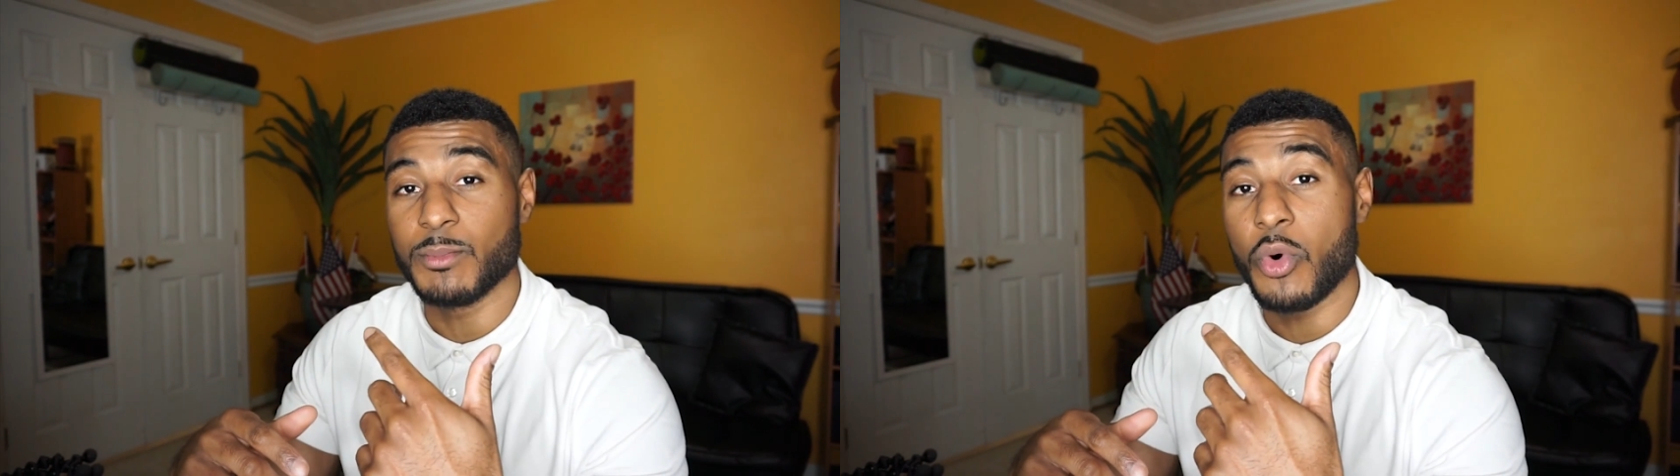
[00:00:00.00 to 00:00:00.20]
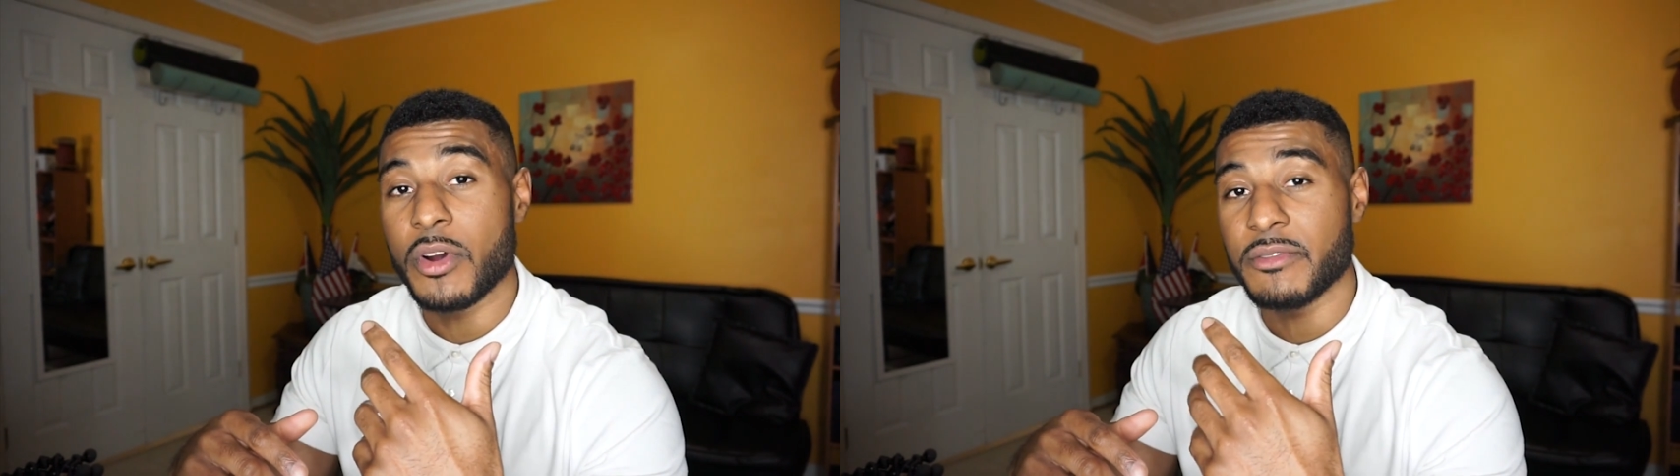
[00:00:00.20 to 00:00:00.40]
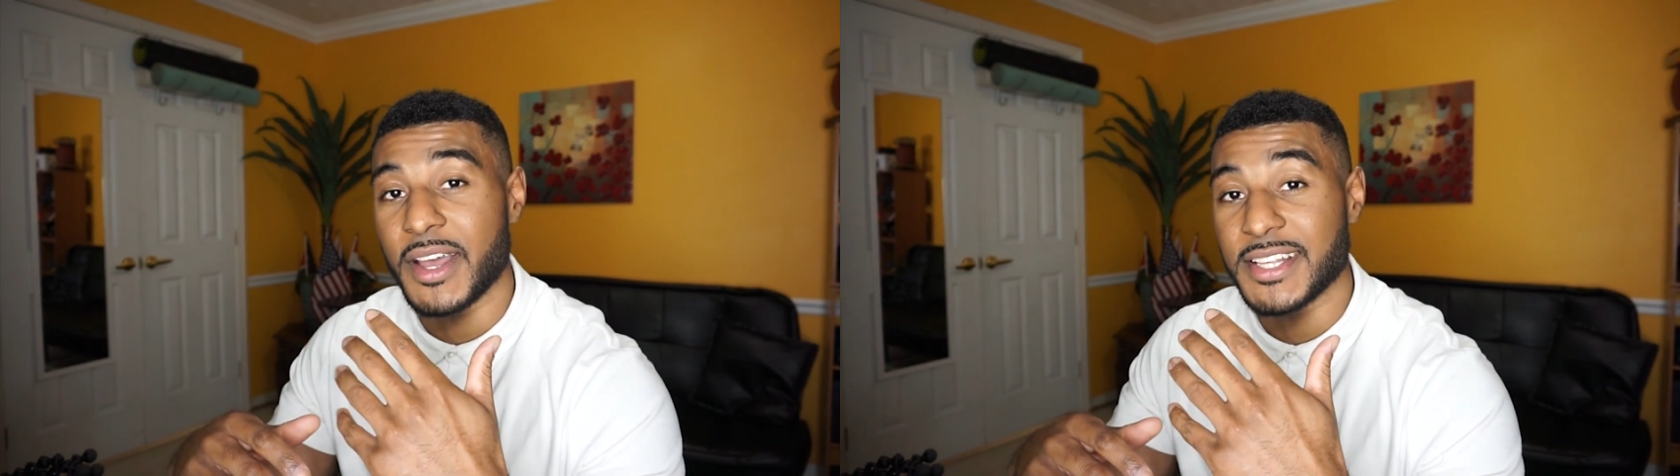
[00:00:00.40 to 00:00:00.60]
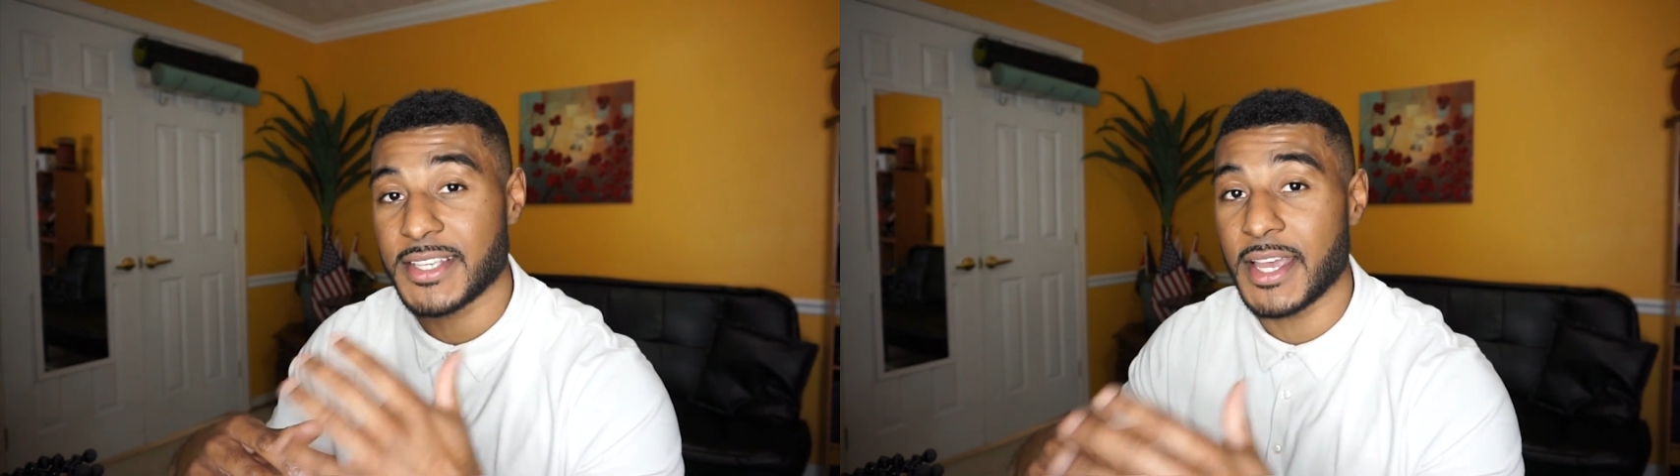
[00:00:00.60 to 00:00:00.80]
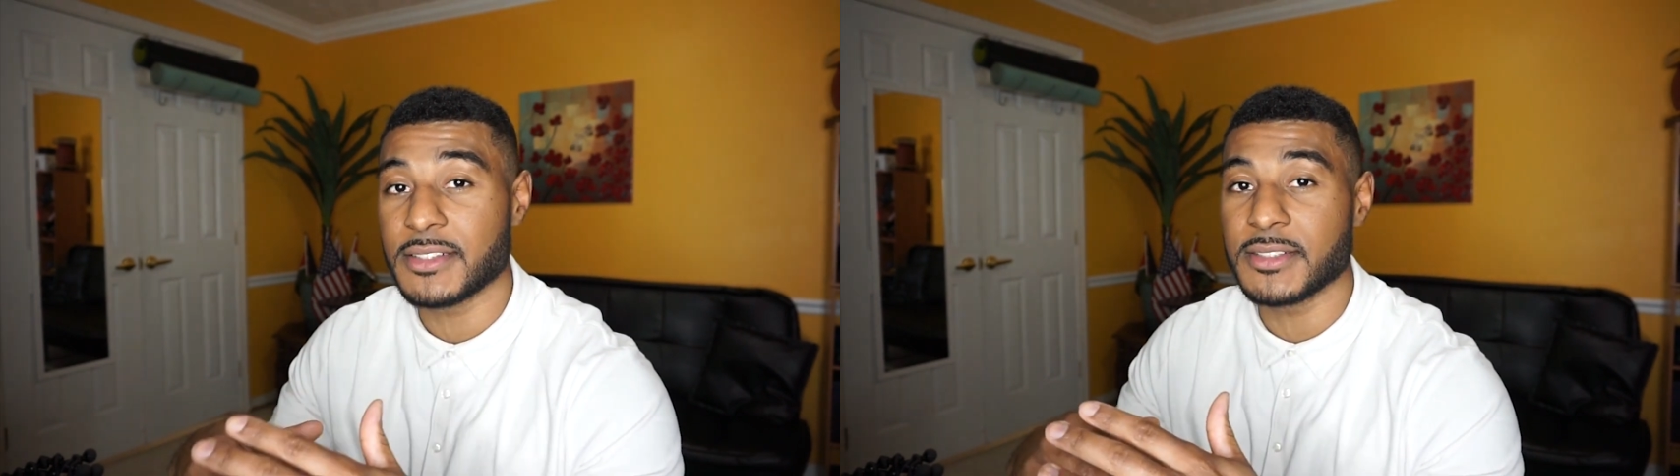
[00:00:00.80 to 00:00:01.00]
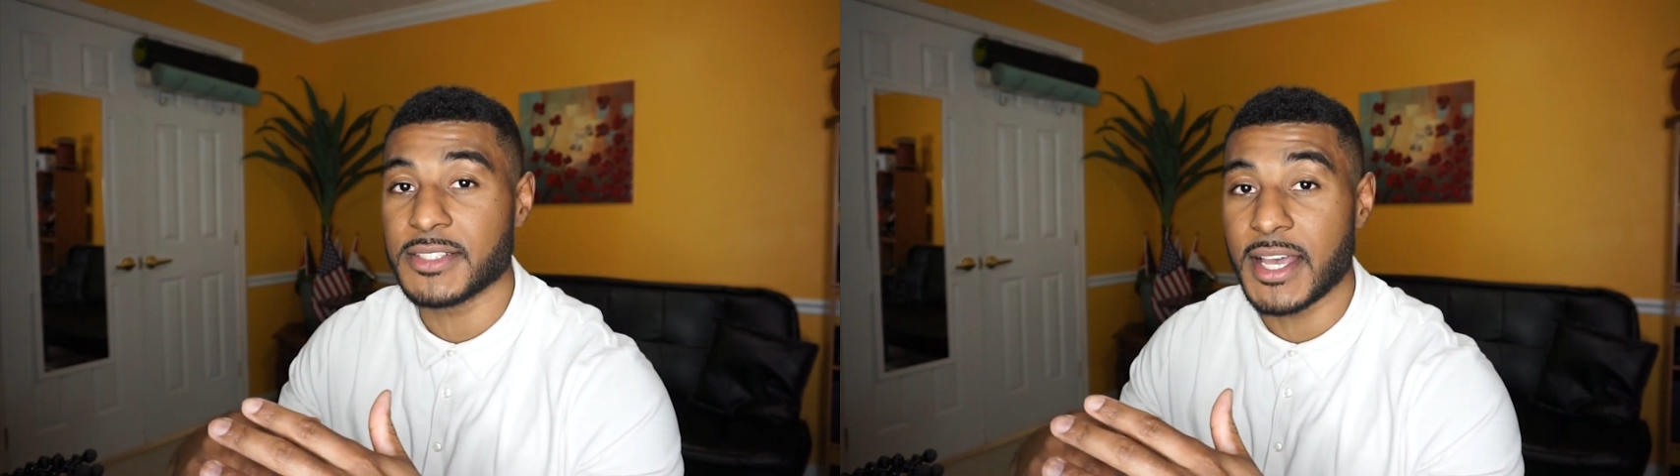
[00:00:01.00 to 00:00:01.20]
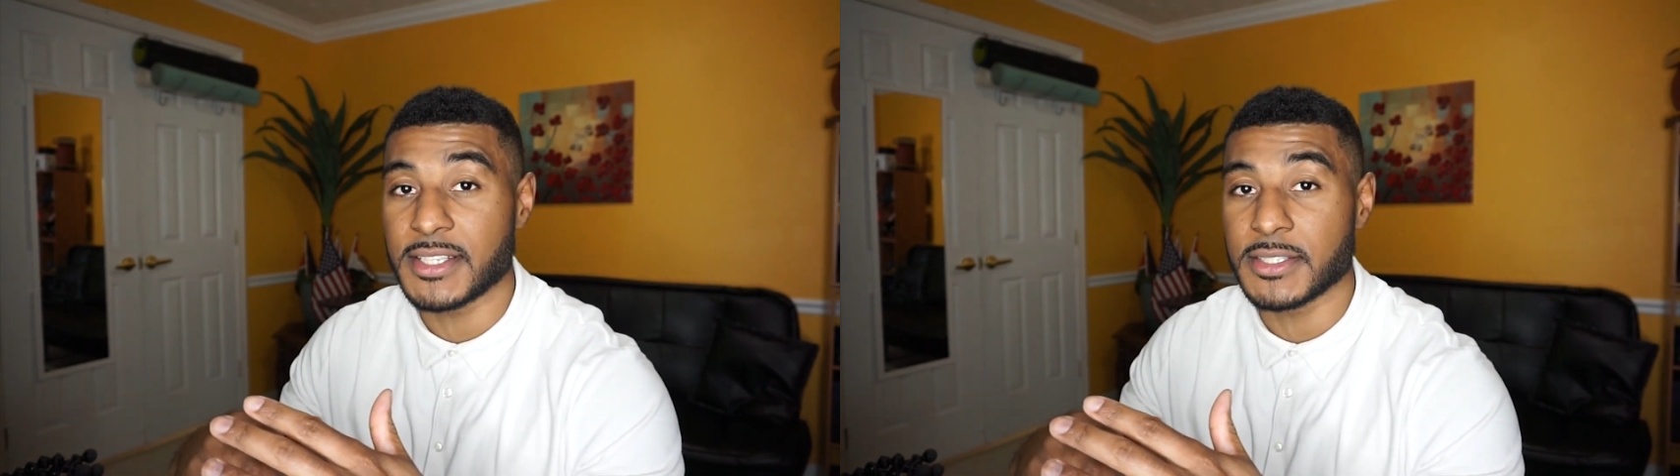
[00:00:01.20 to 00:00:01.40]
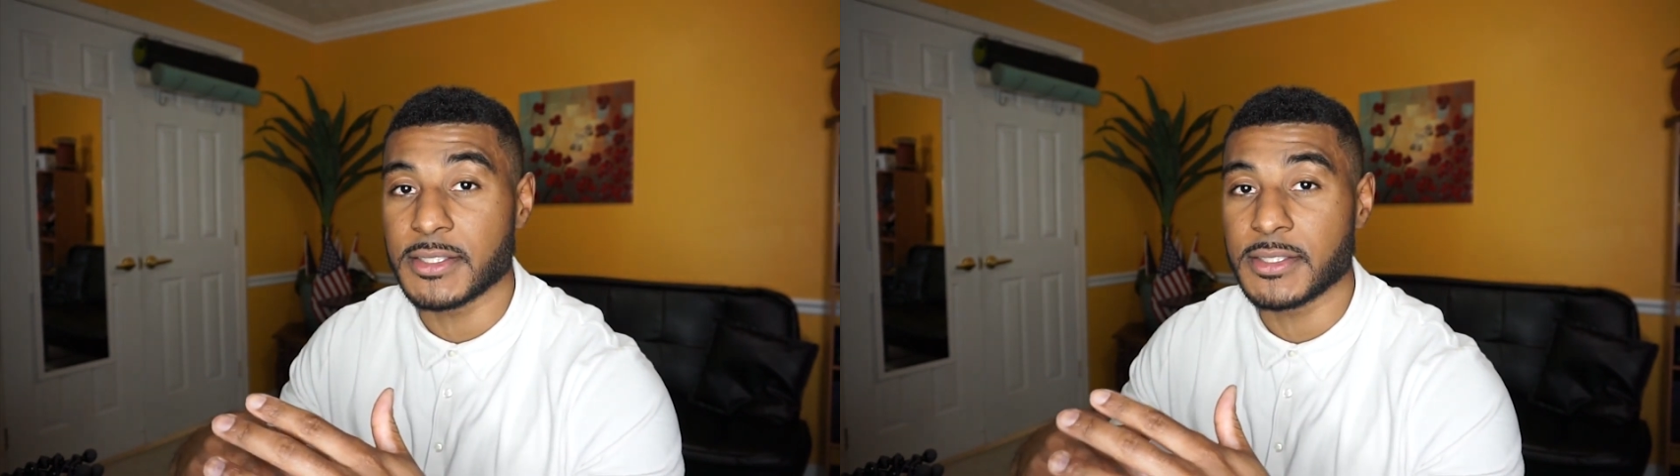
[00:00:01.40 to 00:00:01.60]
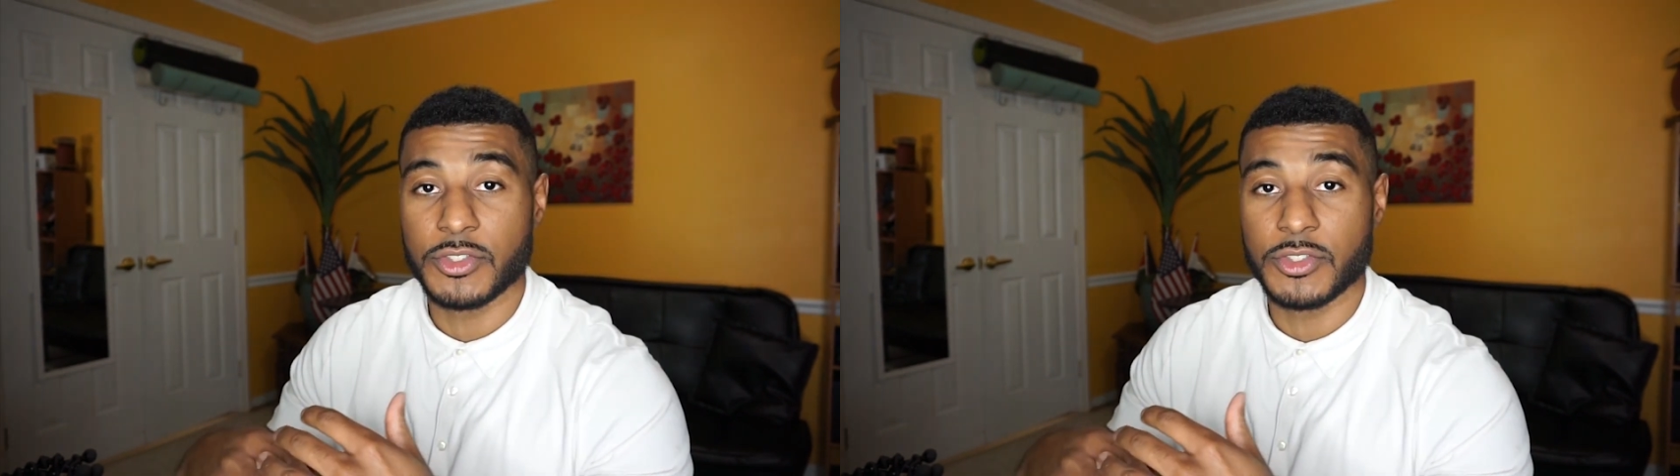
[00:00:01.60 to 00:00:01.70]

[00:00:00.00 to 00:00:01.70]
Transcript: more advanced exercises.